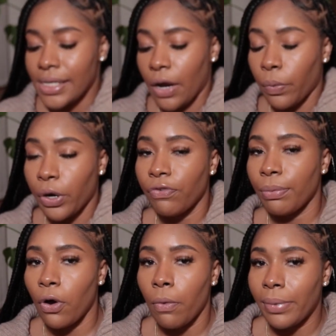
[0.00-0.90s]
I work
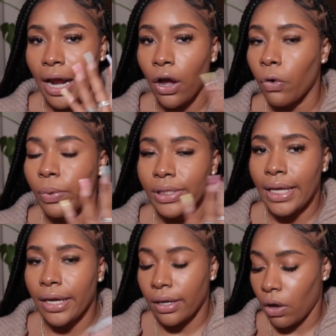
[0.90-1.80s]
from home, and I always
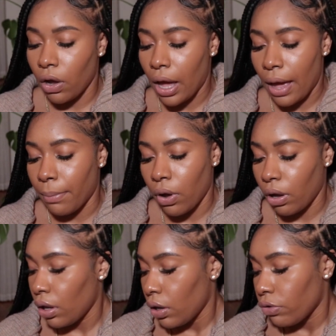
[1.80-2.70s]
like, I'm
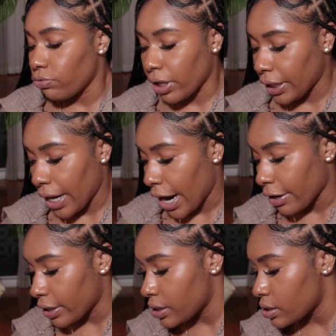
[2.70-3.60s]
running
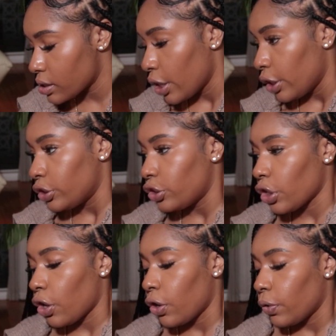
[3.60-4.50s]
errands,
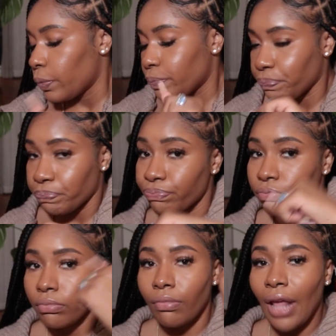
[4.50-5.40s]
so
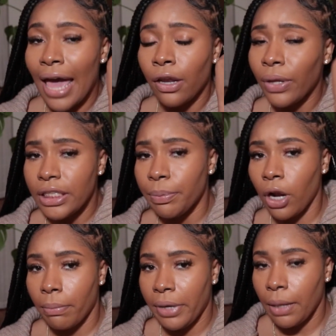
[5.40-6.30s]
I don't like to put
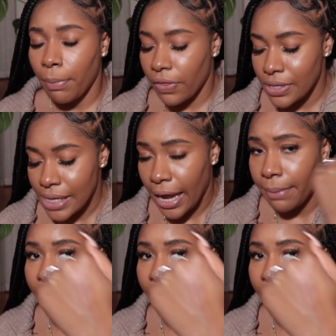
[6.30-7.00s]
on makeup all the time,